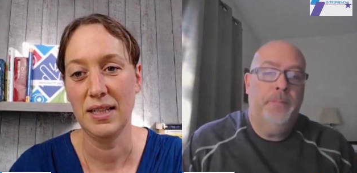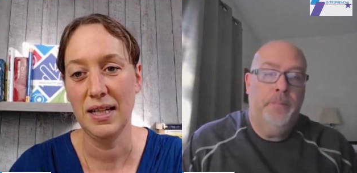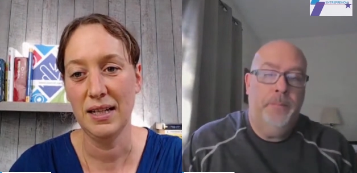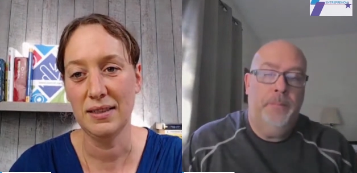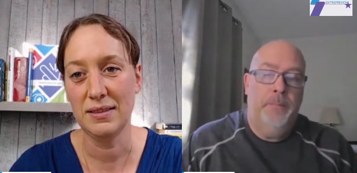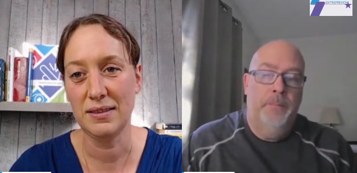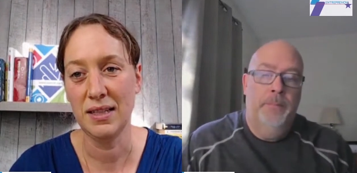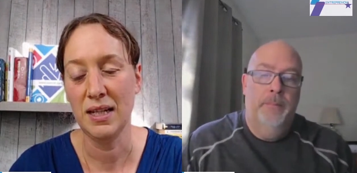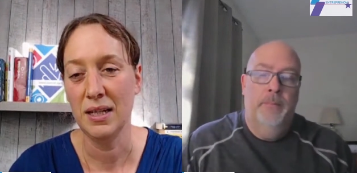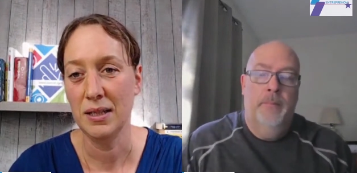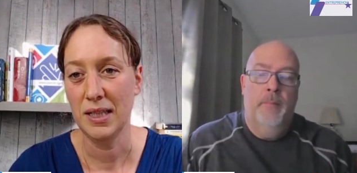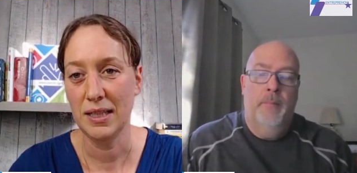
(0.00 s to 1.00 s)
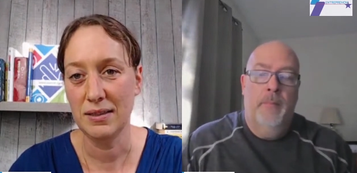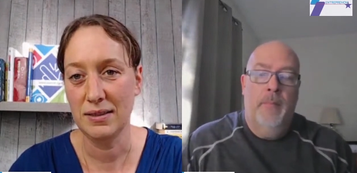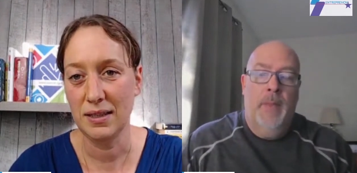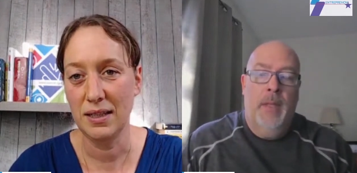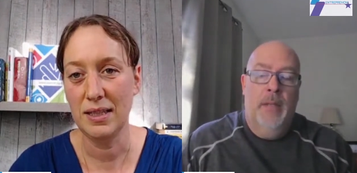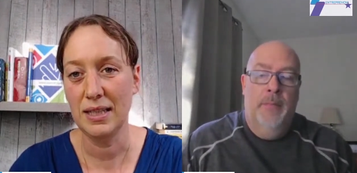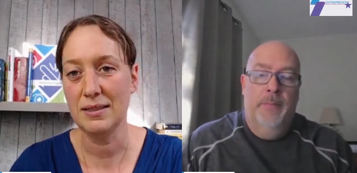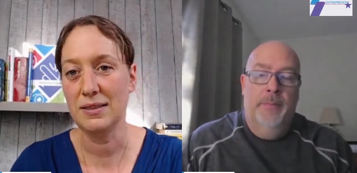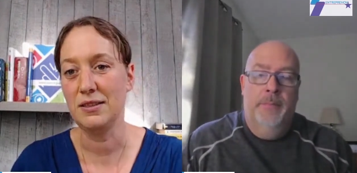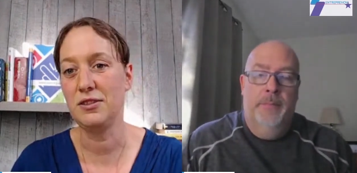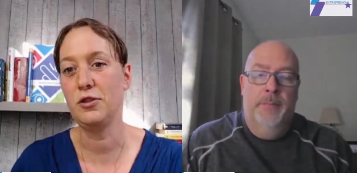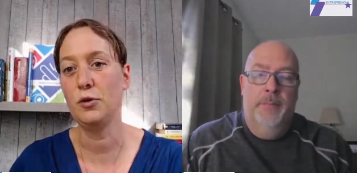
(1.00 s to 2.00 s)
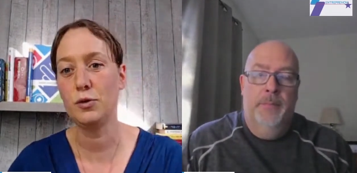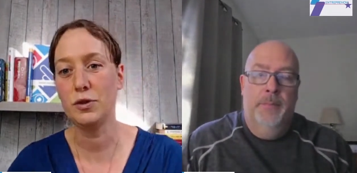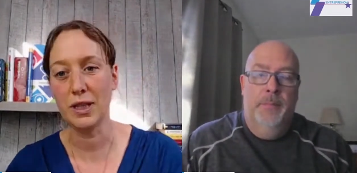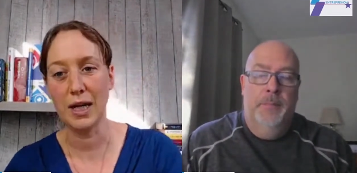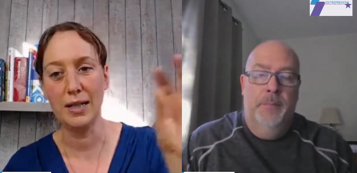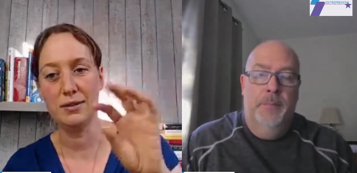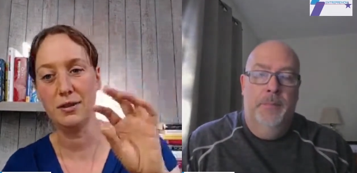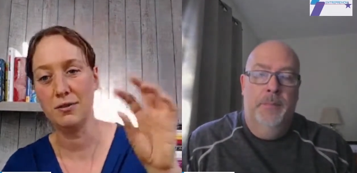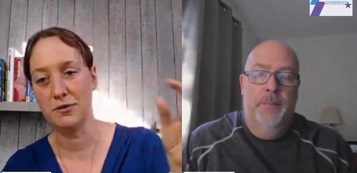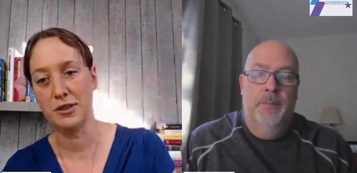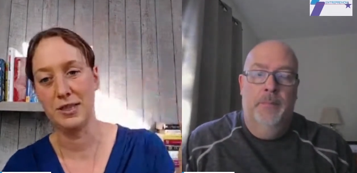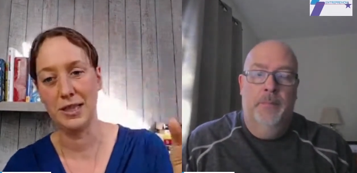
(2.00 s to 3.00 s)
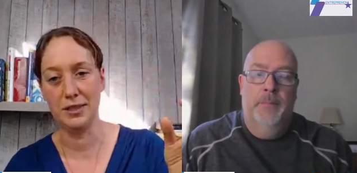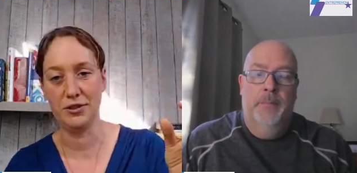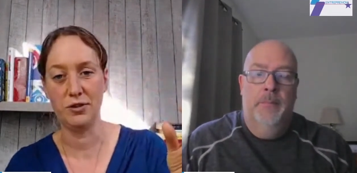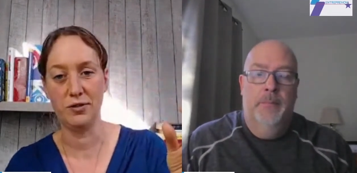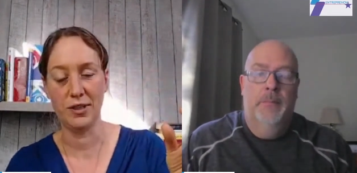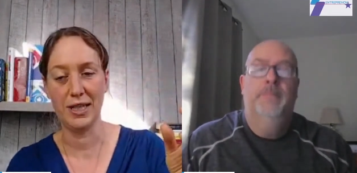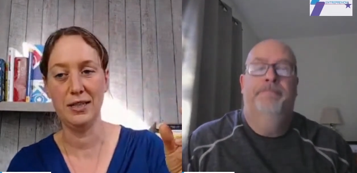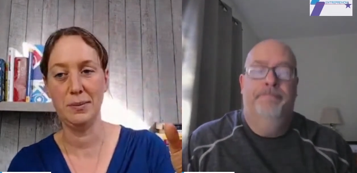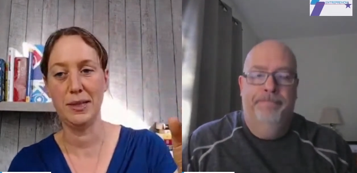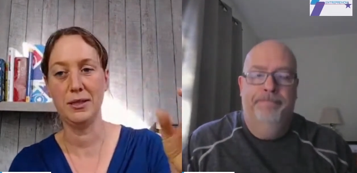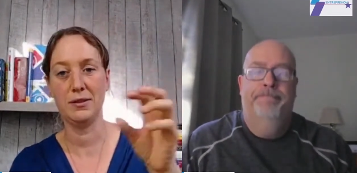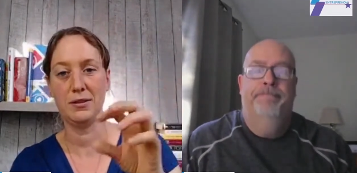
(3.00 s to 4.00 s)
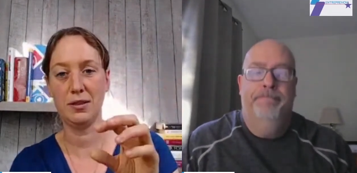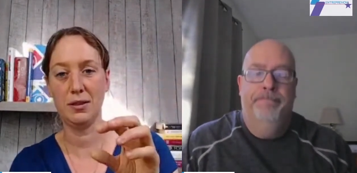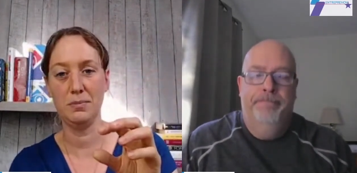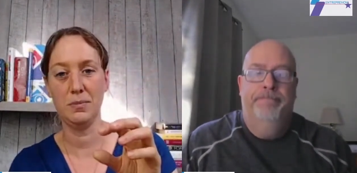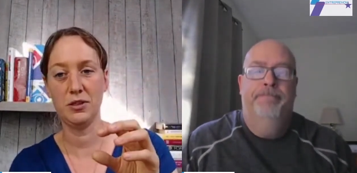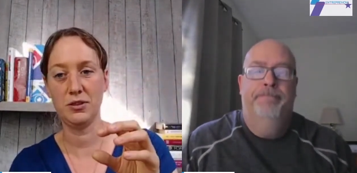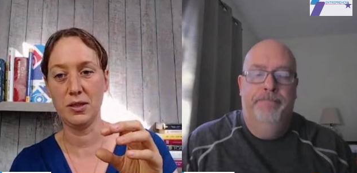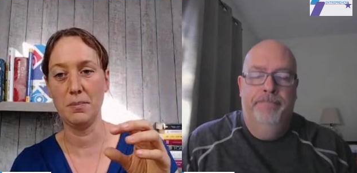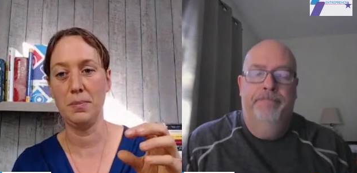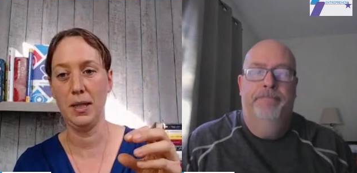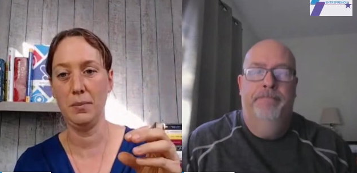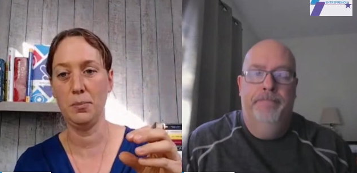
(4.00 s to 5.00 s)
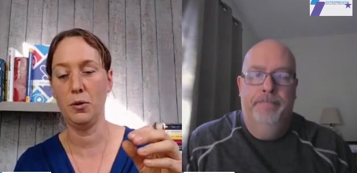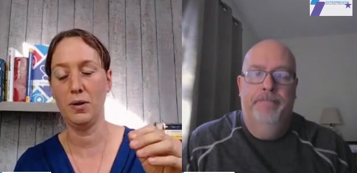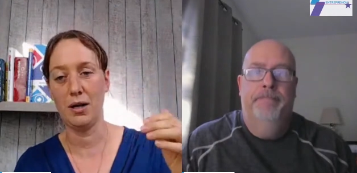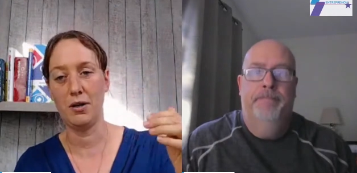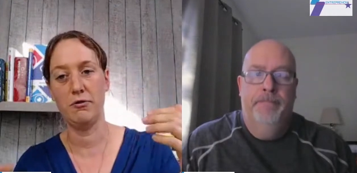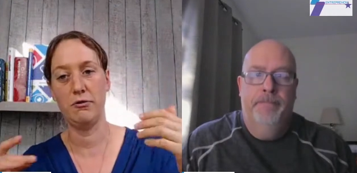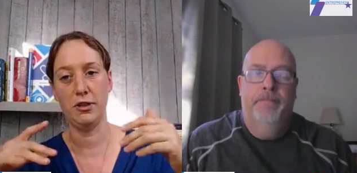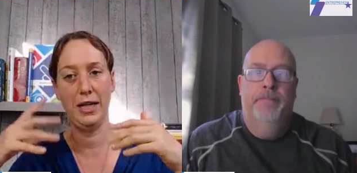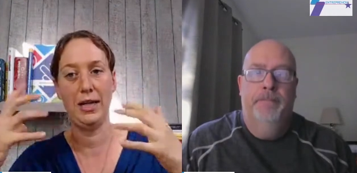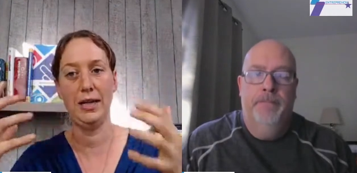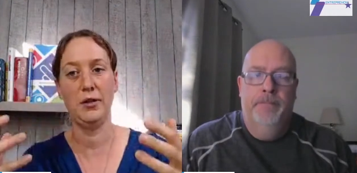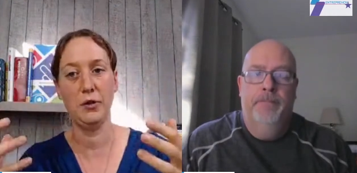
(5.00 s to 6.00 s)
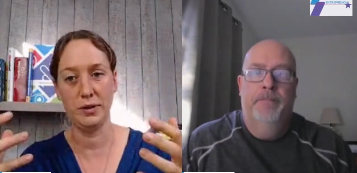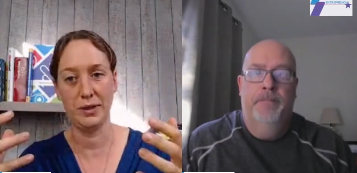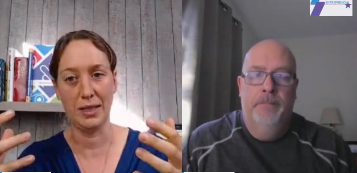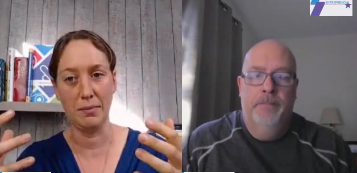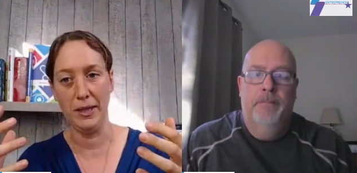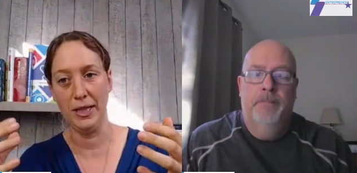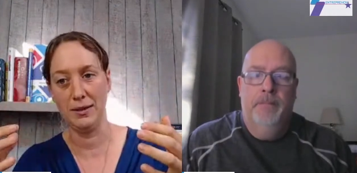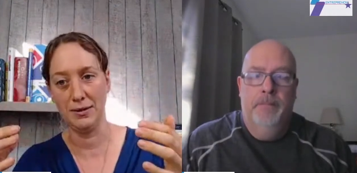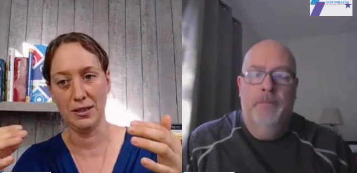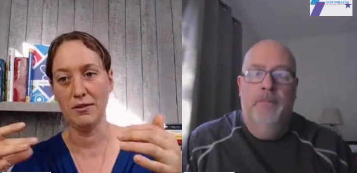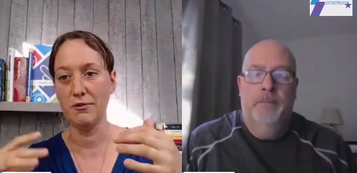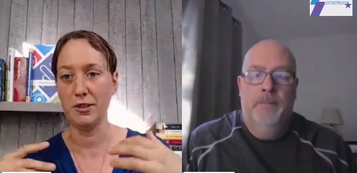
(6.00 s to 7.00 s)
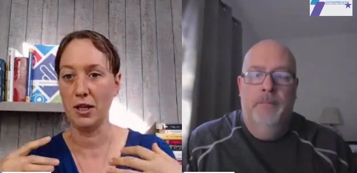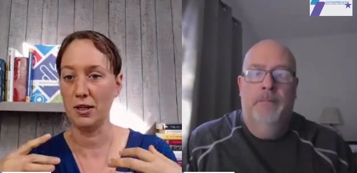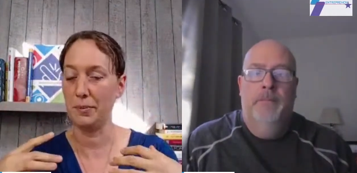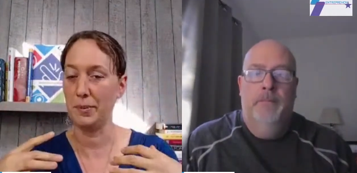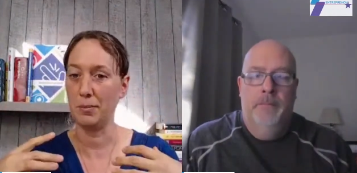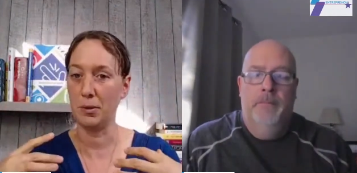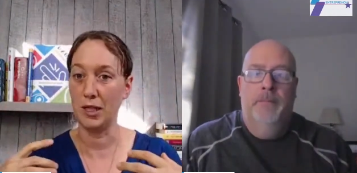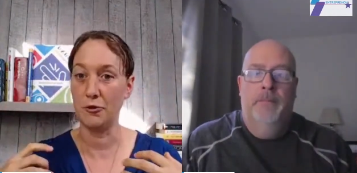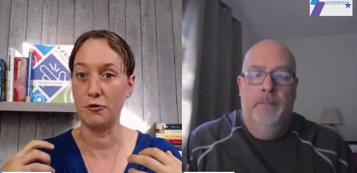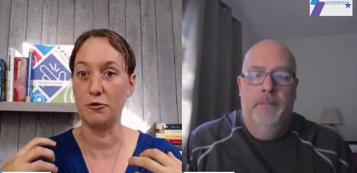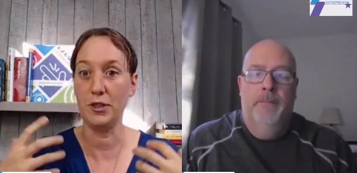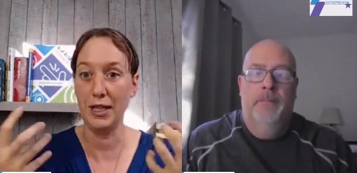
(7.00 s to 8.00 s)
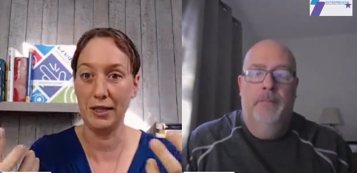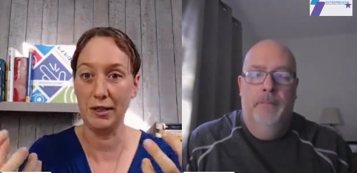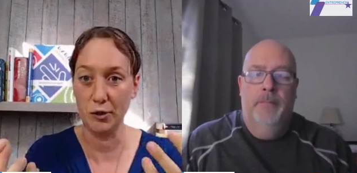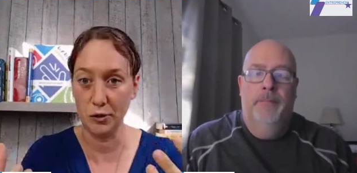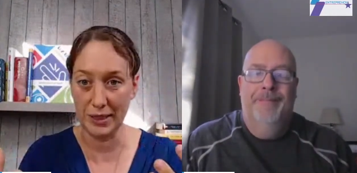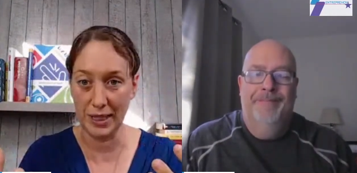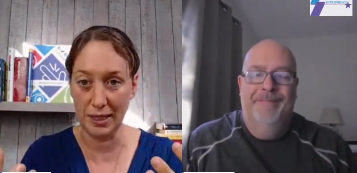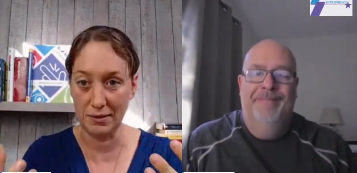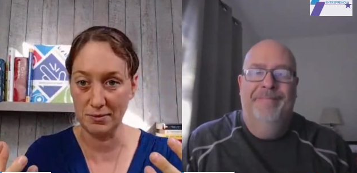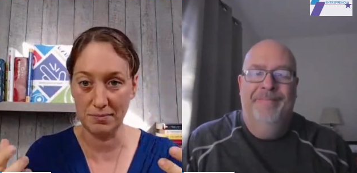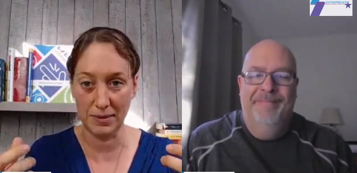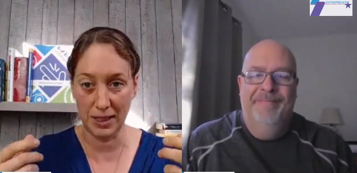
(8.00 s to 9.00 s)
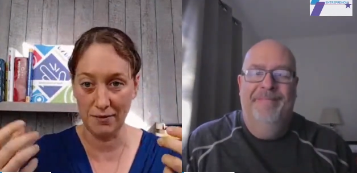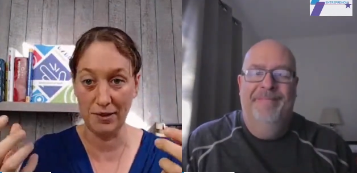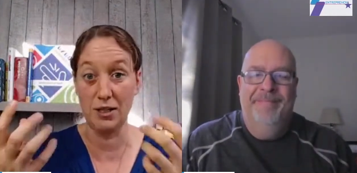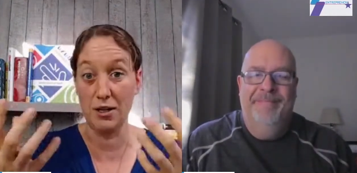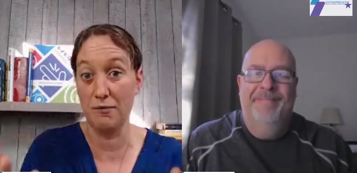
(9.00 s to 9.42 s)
Speaker 1: Yes, that's that's a two-side conversation, right? Because some some people are really good at being tough, and other people are really good at giving